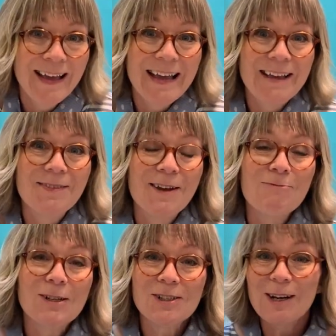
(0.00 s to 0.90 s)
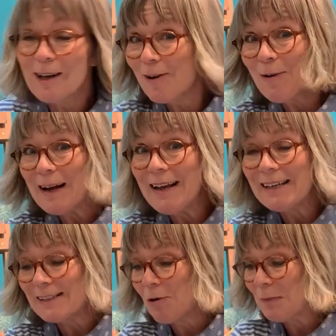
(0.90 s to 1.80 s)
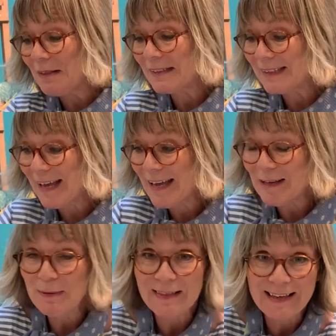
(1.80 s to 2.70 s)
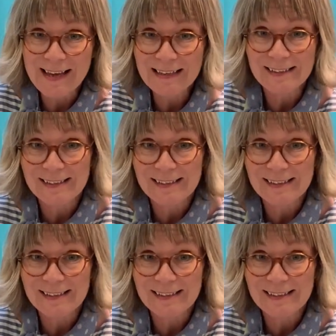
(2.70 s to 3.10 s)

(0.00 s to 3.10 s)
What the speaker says: in the original acrylics, it will be the same in the inks,